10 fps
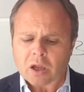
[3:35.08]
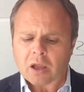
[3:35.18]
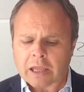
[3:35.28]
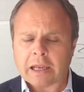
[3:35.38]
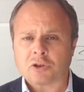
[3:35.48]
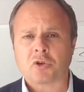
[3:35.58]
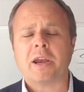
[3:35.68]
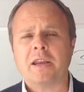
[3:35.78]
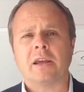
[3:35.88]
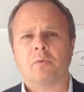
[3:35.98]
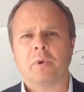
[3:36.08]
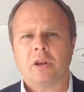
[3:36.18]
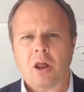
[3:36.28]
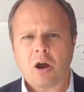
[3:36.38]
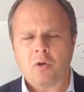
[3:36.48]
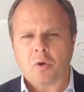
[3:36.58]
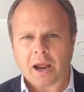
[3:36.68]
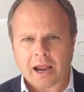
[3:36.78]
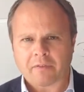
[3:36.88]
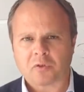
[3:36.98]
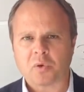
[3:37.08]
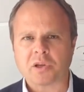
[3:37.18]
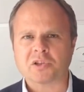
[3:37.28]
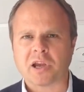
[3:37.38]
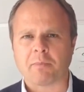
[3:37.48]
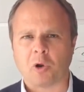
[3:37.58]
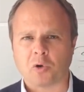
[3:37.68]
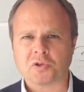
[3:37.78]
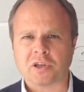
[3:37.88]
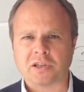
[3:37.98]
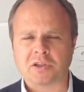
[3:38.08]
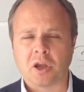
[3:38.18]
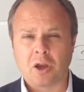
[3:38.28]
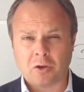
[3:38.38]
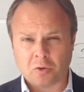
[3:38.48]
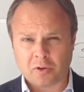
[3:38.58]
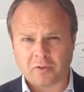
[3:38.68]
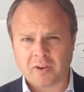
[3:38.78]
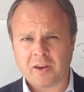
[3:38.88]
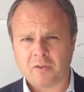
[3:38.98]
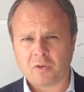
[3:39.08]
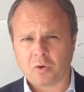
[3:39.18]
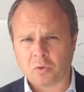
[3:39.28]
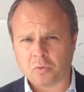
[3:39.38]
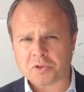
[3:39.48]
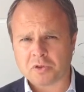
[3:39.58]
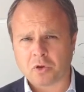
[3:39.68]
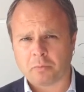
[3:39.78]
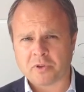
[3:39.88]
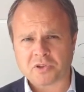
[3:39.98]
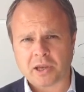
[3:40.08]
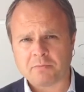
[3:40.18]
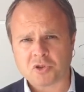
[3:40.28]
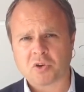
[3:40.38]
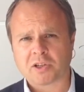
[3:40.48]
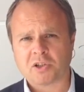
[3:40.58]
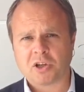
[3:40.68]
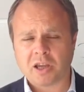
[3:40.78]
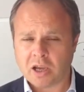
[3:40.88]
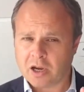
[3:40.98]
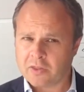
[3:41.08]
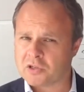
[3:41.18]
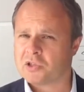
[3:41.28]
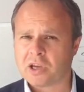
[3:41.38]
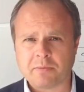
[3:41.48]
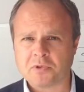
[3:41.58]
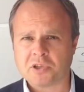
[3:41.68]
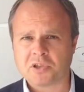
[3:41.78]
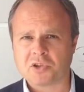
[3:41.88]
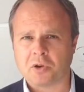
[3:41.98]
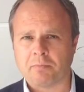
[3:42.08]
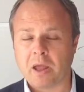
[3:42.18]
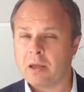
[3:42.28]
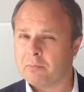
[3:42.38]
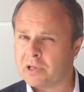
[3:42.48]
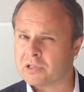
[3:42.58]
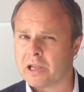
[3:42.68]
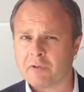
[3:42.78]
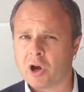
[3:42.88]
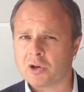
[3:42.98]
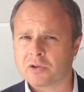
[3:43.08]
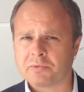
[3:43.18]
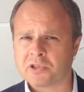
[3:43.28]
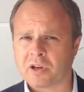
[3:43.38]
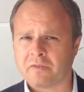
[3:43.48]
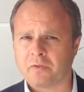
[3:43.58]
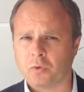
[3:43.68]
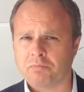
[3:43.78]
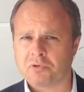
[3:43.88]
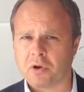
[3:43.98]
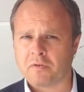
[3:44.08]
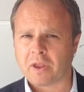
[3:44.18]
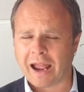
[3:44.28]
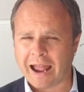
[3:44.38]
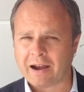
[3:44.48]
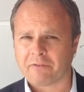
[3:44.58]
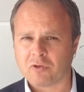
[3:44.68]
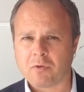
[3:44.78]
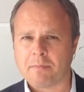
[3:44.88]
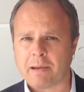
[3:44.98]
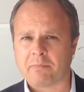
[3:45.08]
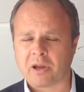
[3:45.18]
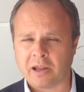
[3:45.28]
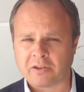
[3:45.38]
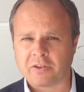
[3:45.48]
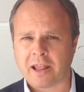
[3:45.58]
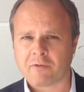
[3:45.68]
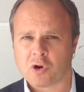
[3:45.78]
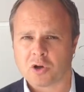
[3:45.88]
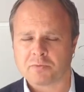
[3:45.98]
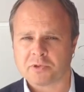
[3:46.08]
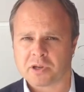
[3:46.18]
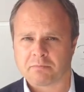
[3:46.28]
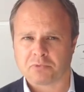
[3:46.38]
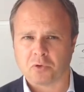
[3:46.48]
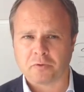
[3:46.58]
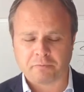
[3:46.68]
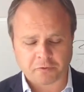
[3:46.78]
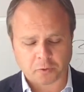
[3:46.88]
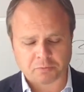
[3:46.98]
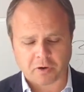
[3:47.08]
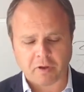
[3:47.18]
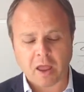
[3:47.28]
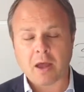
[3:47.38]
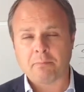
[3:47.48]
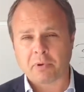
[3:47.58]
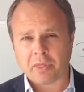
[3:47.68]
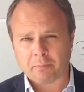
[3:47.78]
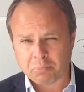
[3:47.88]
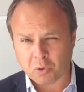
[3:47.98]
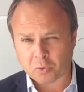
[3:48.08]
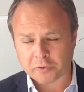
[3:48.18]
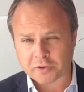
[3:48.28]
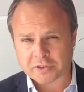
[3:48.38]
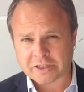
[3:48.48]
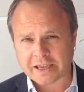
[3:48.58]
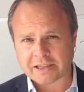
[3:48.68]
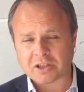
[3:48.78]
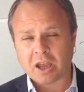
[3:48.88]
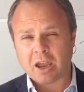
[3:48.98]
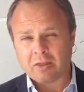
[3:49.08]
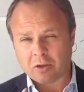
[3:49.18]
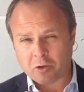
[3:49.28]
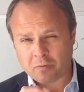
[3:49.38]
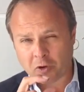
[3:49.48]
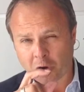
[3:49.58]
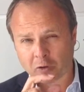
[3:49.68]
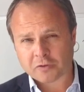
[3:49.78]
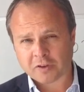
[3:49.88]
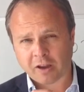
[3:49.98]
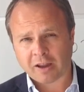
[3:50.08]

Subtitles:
in trading, we know you have to accept losses. You continue to always adopt the same strategy, the same system, but it's never 100% foolproof. You have to remember, it's never 100% foolproof. But the importance is that you've got